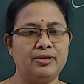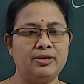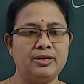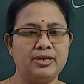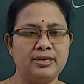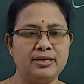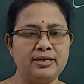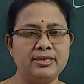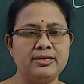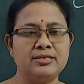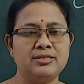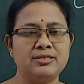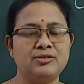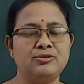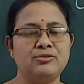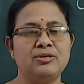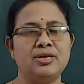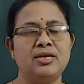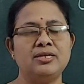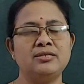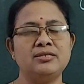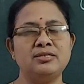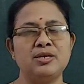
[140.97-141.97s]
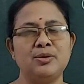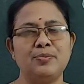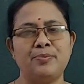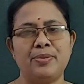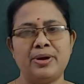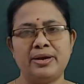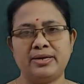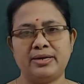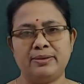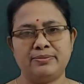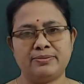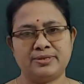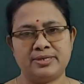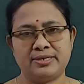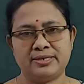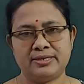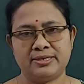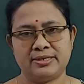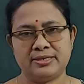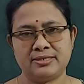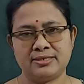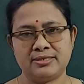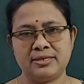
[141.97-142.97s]
It is known as imperative
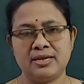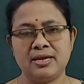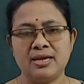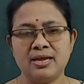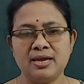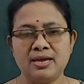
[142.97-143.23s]
sentence.